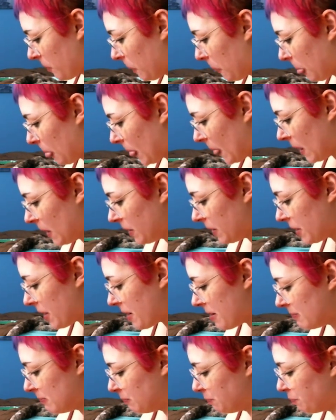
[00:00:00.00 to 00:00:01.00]
Okay.
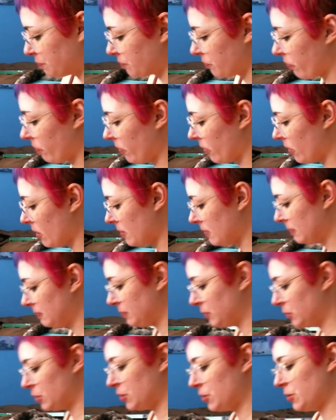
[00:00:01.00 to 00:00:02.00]
Let's
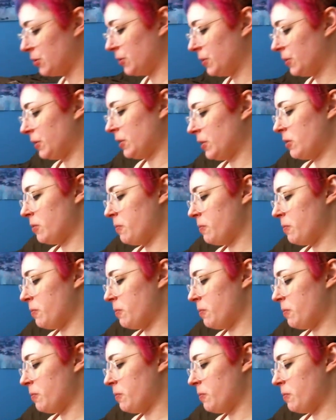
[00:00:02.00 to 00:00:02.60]
do a little bit